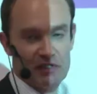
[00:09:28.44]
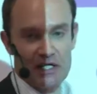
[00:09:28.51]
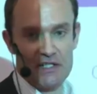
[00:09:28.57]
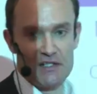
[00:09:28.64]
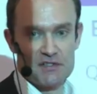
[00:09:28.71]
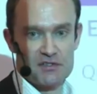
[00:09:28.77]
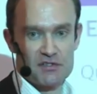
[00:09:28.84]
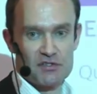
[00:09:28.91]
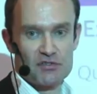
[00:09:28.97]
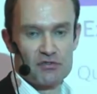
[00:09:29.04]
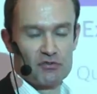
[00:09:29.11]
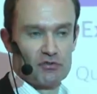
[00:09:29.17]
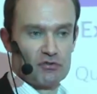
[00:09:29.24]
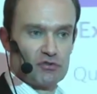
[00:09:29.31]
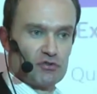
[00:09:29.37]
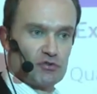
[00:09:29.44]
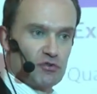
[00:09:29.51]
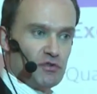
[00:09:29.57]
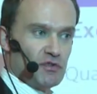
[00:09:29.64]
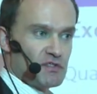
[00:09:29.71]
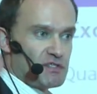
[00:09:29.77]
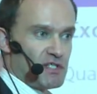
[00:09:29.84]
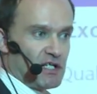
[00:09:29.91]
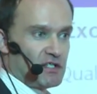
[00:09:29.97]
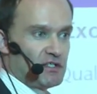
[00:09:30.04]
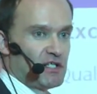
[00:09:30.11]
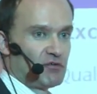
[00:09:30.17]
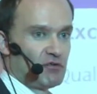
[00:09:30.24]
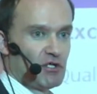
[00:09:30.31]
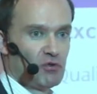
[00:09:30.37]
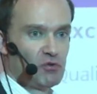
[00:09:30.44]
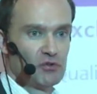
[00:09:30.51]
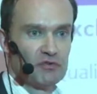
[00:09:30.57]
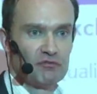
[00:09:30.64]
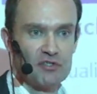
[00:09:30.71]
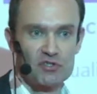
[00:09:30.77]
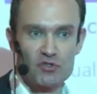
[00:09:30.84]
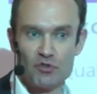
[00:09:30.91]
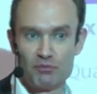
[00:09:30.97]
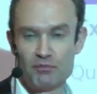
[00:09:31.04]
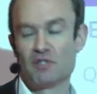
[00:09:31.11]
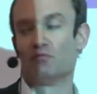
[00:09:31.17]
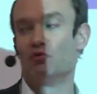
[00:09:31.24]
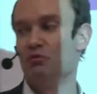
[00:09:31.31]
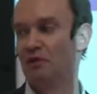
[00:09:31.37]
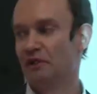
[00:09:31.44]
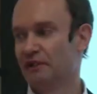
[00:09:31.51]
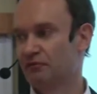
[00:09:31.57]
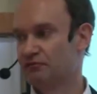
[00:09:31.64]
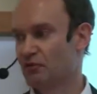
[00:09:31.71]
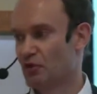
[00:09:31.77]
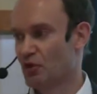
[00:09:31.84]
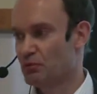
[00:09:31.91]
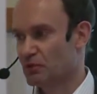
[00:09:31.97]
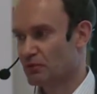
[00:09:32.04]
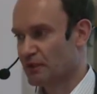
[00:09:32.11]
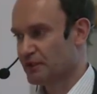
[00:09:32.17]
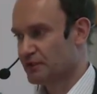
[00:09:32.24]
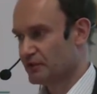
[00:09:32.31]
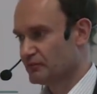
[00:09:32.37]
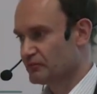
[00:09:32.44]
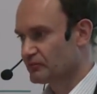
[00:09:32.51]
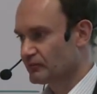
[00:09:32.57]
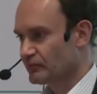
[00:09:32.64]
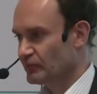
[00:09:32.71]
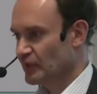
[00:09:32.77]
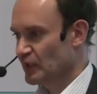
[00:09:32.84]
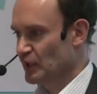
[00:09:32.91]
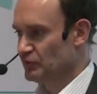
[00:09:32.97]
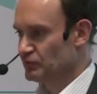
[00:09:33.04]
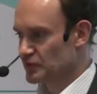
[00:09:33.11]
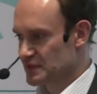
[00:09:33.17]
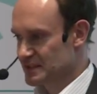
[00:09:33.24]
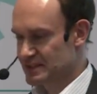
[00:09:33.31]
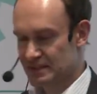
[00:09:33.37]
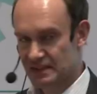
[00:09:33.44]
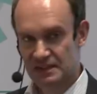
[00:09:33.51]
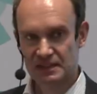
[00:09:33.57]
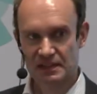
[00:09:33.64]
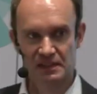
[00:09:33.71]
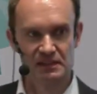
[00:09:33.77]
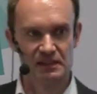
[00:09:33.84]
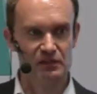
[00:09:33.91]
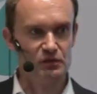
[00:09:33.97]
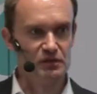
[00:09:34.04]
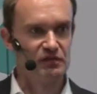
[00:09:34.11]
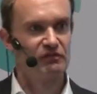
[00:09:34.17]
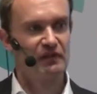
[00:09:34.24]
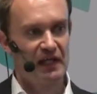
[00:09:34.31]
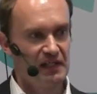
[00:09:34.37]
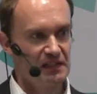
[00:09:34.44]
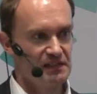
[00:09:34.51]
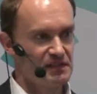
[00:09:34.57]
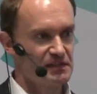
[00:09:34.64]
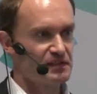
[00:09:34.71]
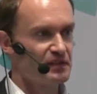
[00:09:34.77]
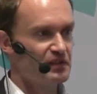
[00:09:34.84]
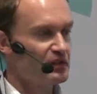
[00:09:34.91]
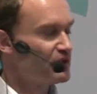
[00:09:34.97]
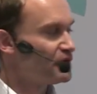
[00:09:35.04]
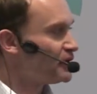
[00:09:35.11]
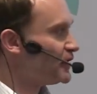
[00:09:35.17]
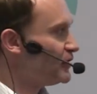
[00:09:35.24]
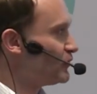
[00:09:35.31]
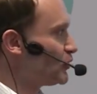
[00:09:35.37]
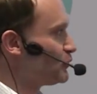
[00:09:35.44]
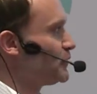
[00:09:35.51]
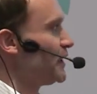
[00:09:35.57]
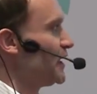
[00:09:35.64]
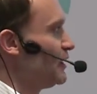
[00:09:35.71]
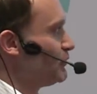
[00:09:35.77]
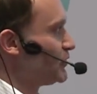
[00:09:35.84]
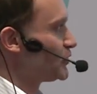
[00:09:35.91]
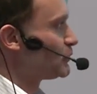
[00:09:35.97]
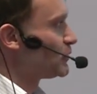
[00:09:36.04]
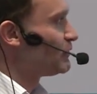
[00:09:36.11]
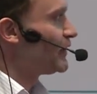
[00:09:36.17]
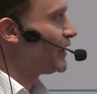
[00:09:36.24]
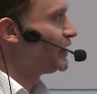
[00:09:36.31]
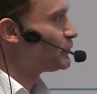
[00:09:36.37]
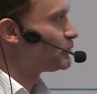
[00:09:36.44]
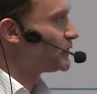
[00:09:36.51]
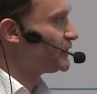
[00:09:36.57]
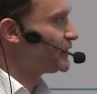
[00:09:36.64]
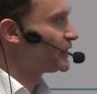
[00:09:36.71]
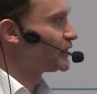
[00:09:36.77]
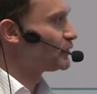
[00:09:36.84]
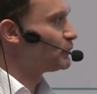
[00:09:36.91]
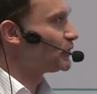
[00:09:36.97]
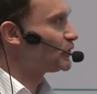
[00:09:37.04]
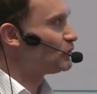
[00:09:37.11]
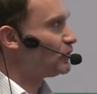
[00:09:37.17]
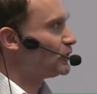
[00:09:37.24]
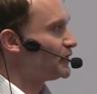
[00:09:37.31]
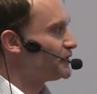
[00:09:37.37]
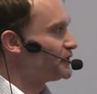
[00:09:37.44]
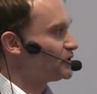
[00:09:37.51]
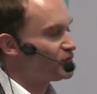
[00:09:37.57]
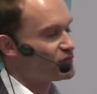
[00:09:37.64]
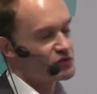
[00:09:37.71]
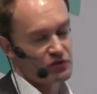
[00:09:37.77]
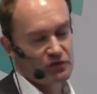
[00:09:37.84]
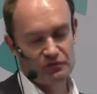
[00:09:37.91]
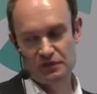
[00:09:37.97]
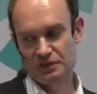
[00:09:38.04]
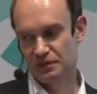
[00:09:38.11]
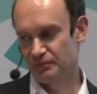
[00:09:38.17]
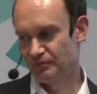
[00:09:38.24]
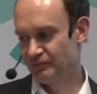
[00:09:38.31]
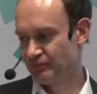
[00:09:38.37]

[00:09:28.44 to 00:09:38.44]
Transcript: license to a secondary holder, which could be a mobile network operator. And with this exclusive license, he would be able to provide a predictable quality of service.